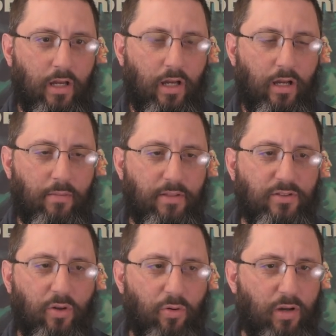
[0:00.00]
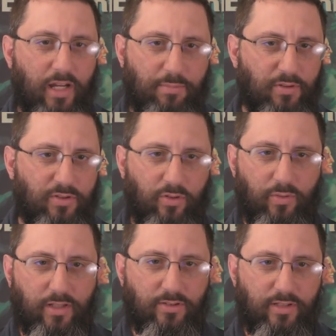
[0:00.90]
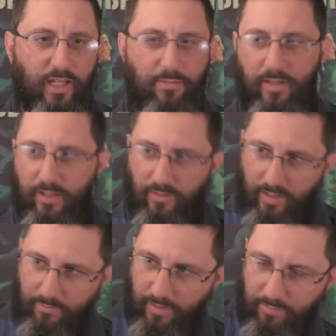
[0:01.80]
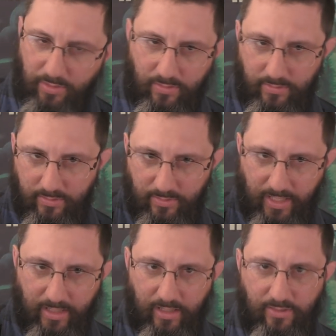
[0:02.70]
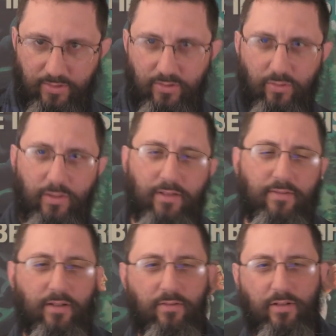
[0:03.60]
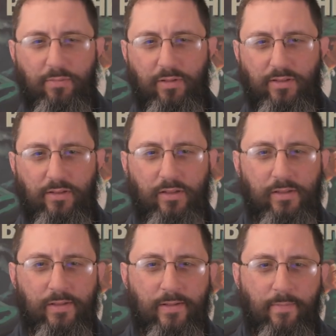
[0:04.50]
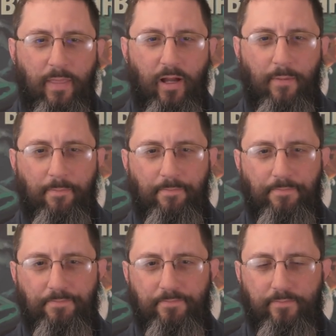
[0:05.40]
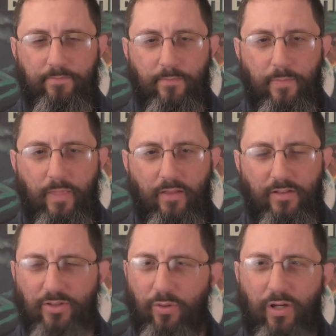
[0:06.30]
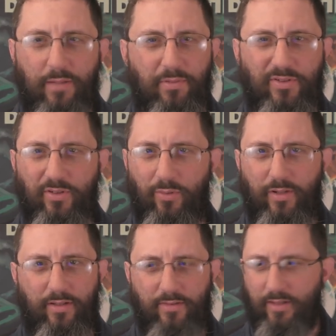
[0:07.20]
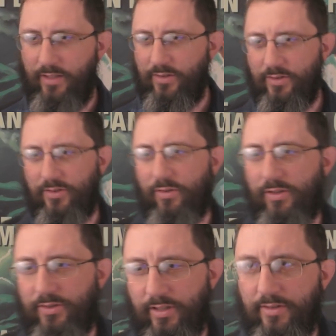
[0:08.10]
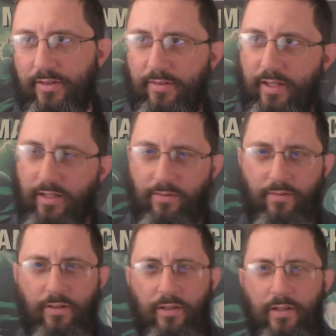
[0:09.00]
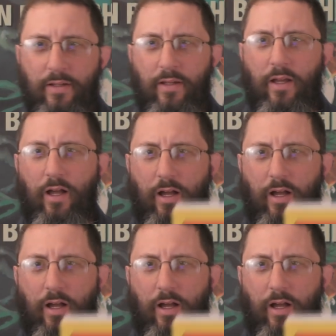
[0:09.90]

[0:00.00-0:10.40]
Uh, this whole hyper soul winning scam thing, could you get my book on the Jack Hyles soul winning thing over there, please? Um, this whole hyper soul winning thing is just so disgusting. Thank you. You're welcome.